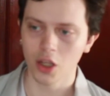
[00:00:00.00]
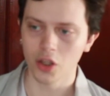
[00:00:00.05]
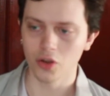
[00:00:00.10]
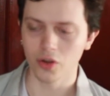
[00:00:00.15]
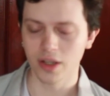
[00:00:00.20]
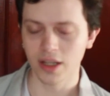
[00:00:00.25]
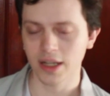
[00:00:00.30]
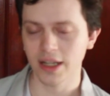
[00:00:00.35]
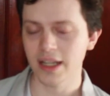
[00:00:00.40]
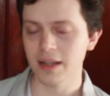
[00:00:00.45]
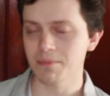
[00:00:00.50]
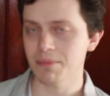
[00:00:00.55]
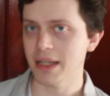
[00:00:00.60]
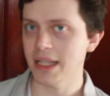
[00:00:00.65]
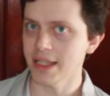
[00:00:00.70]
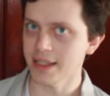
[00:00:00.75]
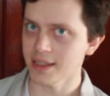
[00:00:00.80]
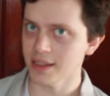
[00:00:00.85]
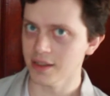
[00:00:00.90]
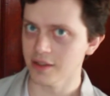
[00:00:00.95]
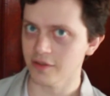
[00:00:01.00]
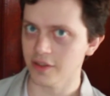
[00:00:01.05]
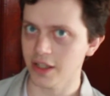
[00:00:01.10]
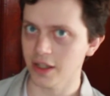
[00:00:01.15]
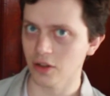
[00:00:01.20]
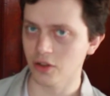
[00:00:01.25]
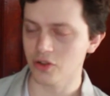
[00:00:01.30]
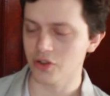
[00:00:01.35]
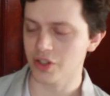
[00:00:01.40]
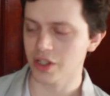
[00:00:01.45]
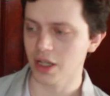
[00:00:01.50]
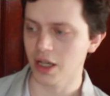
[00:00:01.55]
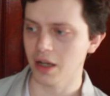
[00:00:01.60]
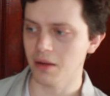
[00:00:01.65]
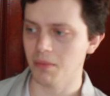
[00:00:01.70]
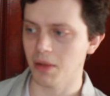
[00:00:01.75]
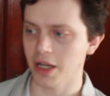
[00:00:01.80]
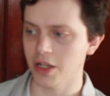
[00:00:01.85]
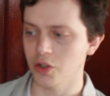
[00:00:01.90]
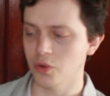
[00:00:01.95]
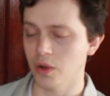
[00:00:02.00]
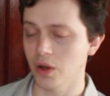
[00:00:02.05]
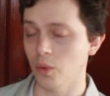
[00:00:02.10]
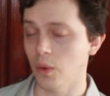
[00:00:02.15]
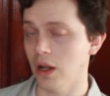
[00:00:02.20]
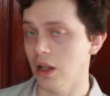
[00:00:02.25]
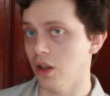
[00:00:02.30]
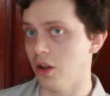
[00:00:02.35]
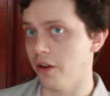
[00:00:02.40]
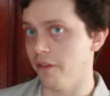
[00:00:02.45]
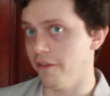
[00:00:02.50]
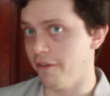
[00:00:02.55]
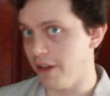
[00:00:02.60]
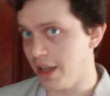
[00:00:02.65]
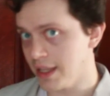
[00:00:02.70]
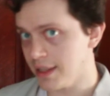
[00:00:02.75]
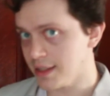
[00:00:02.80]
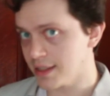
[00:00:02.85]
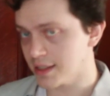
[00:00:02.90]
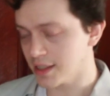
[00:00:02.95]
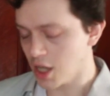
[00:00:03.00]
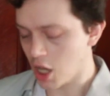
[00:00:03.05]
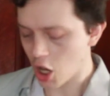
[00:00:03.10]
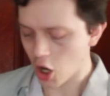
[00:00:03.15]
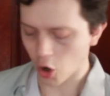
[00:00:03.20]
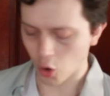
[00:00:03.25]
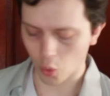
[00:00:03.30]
You can get pieces of the Elder Sign by doing well on events,